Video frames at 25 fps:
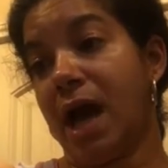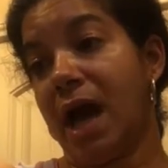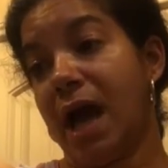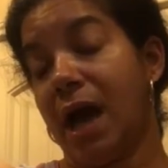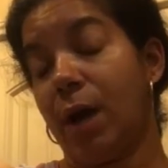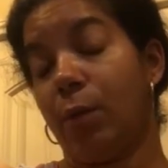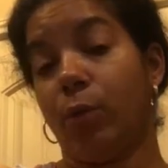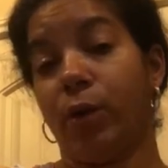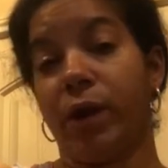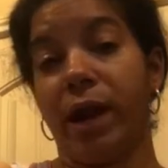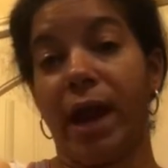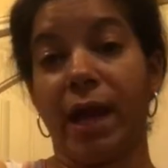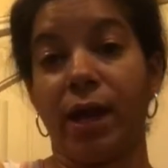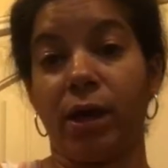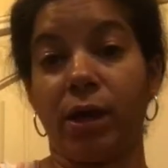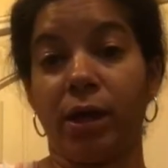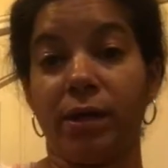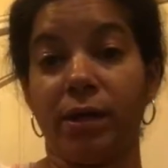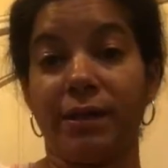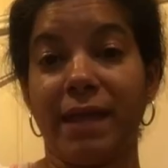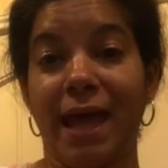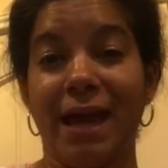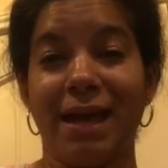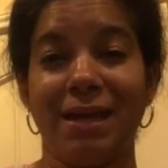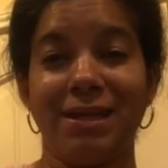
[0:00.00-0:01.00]
When I
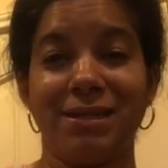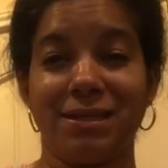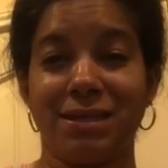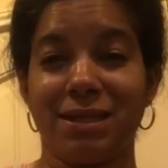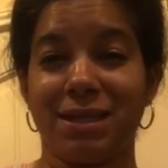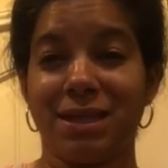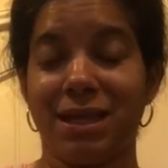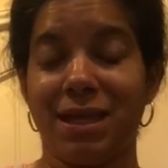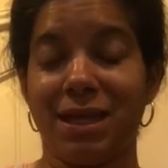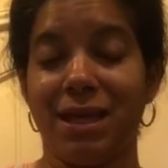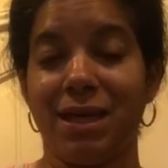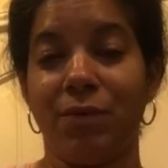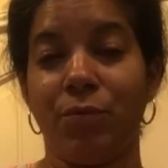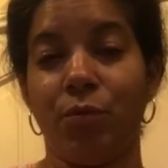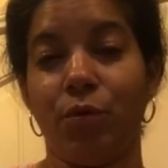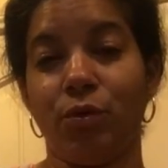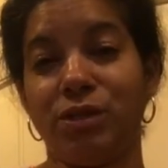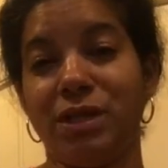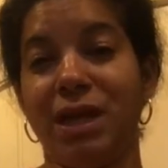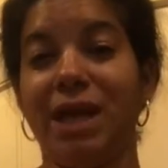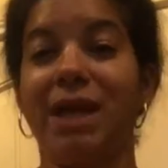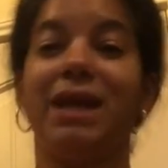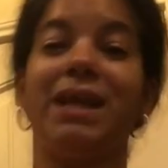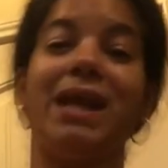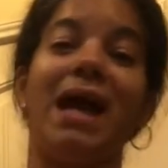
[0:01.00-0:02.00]
cook that, it will
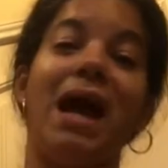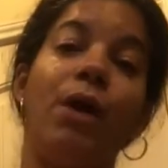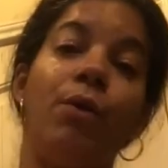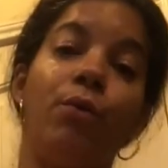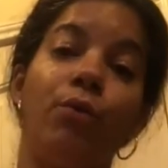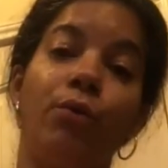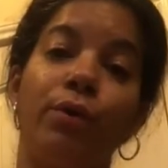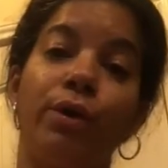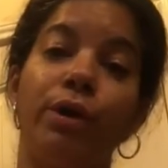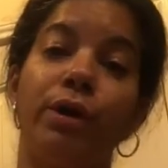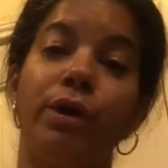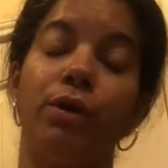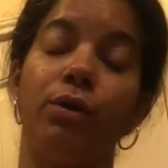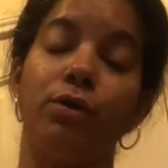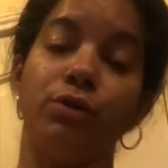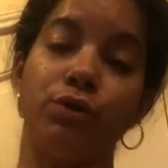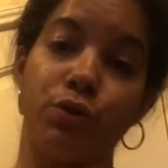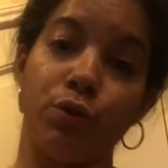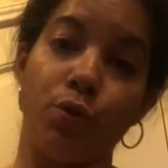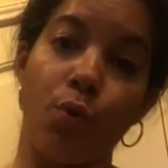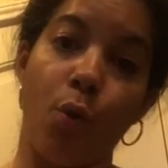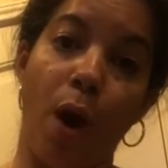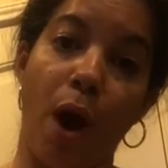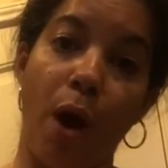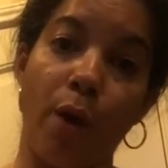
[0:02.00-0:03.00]
take an hour or
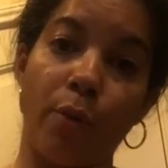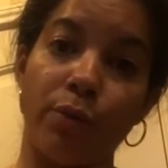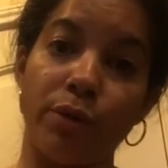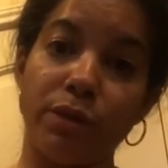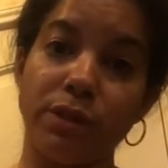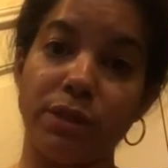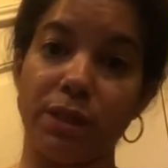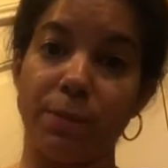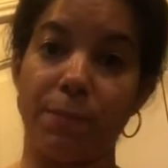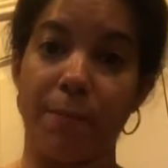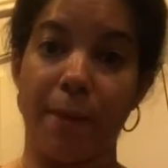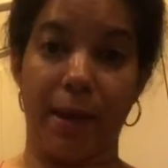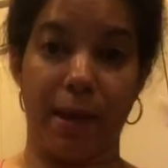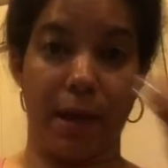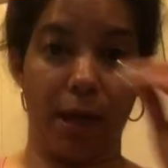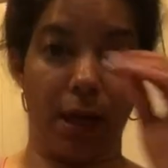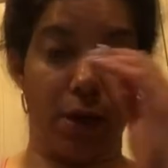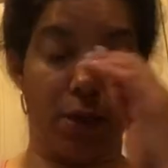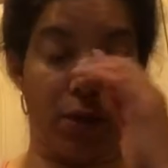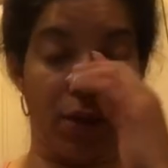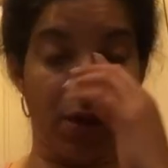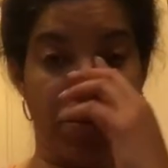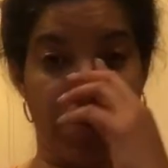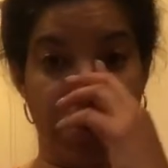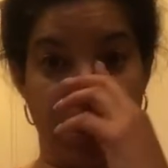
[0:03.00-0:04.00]
2 hours depending
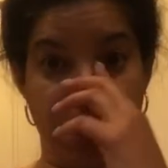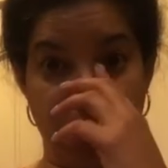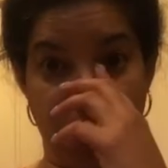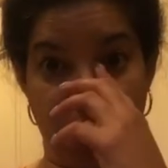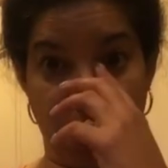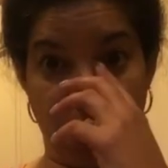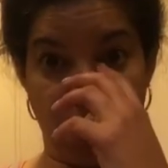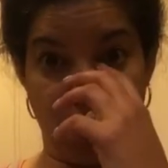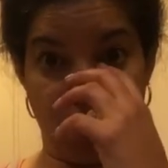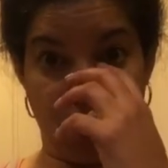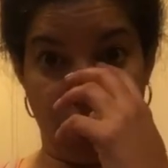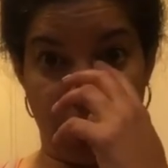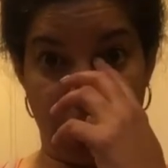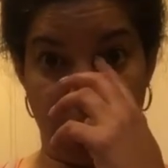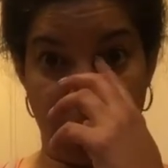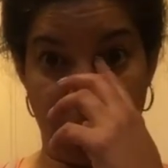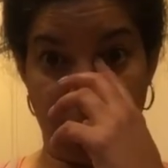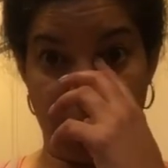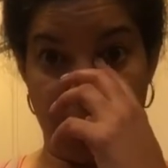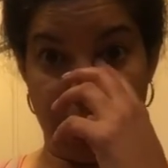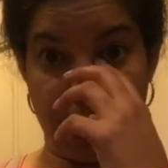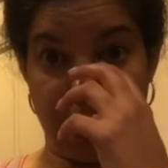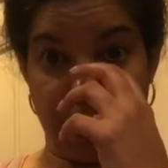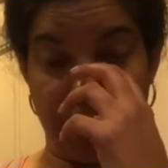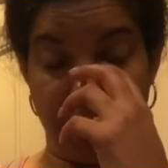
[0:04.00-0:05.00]
on the meat that you're cooking,
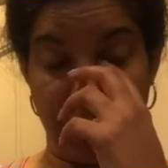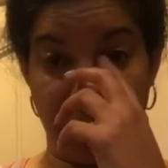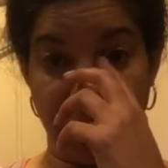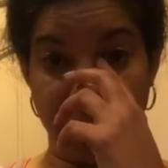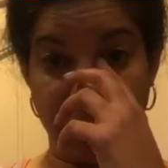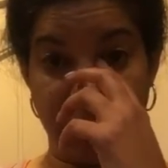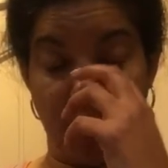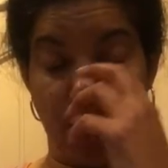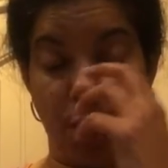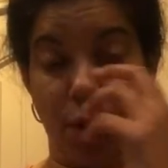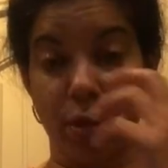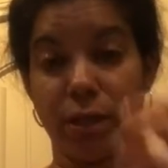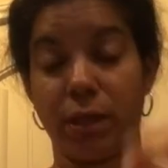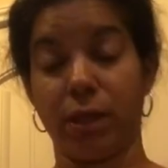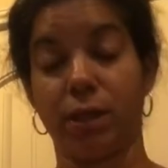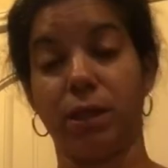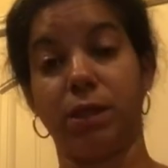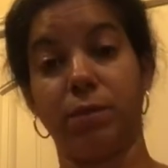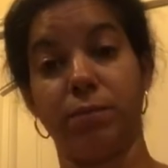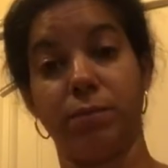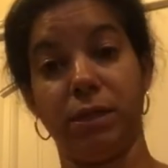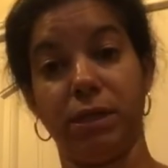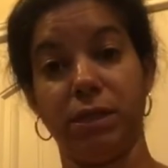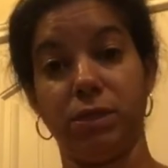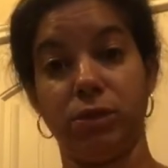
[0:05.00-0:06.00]
and because I want the
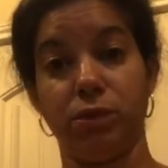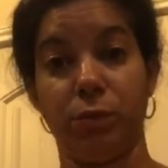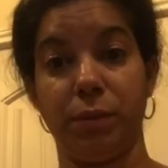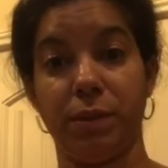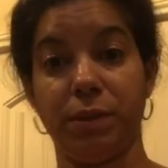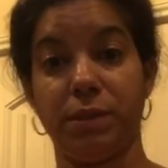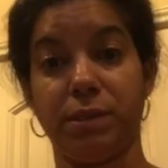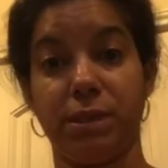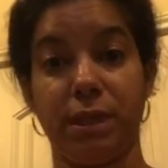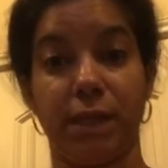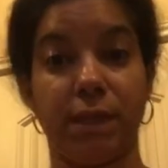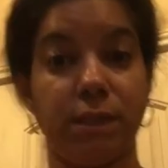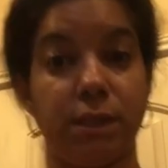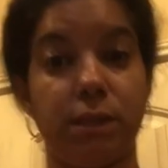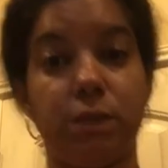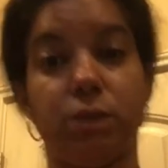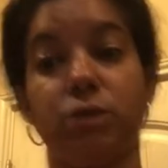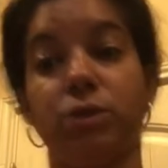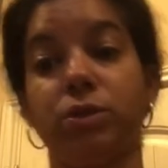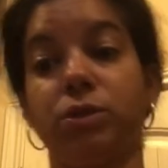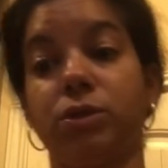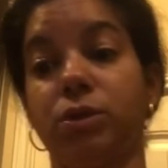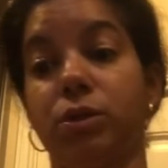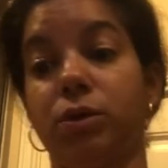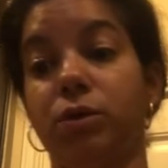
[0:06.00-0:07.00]
meat to be tender,
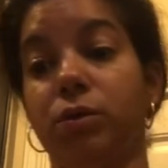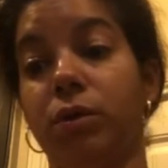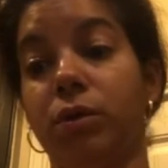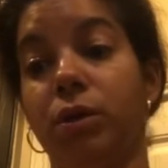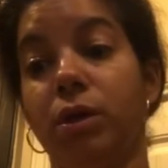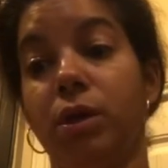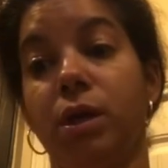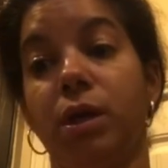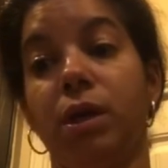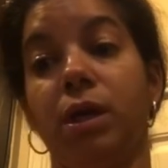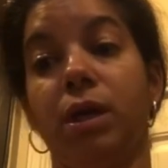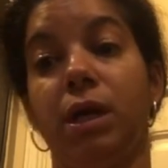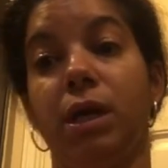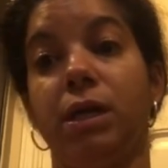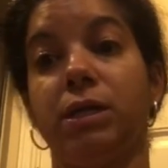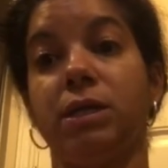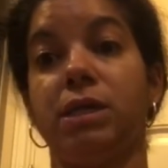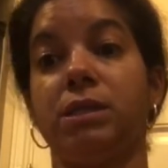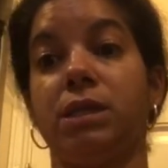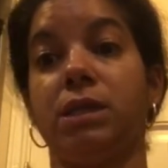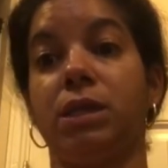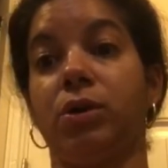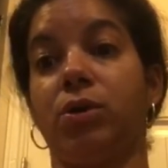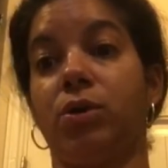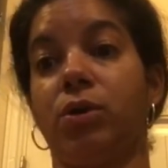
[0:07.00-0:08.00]
so it
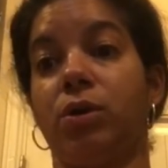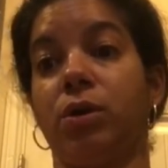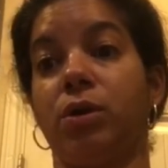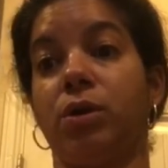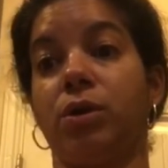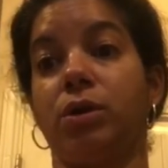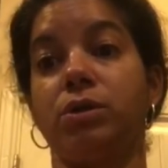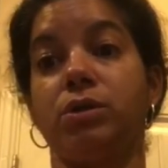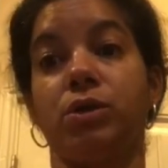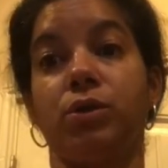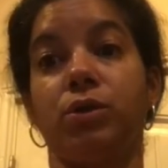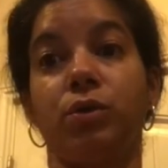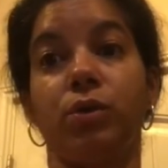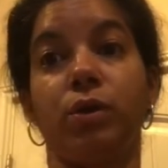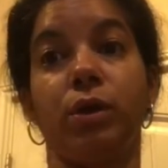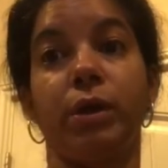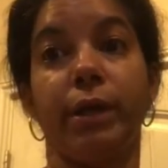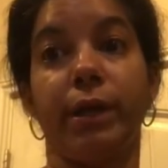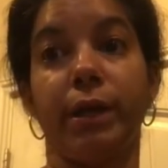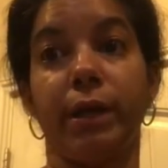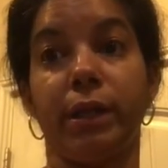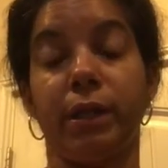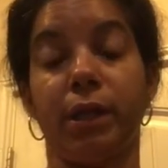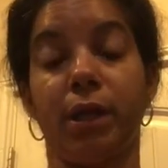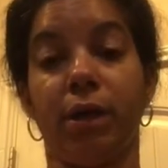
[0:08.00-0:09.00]
takes a little longer to
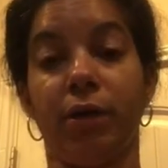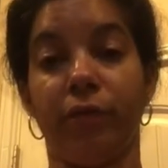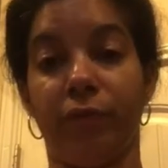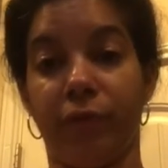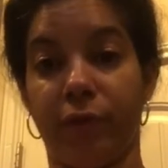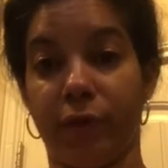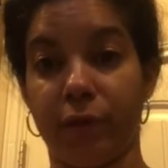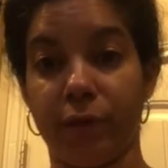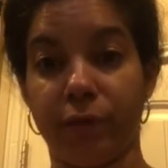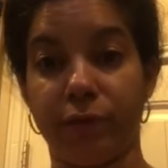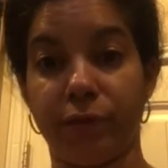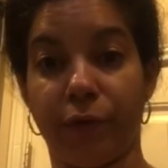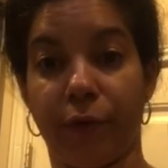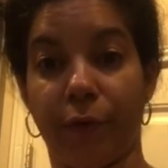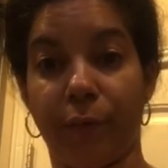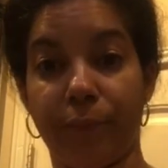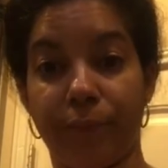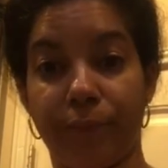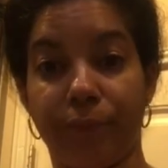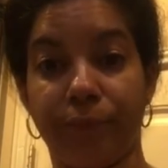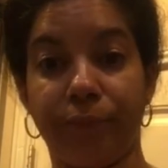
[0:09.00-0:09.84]
cook in the oven. So,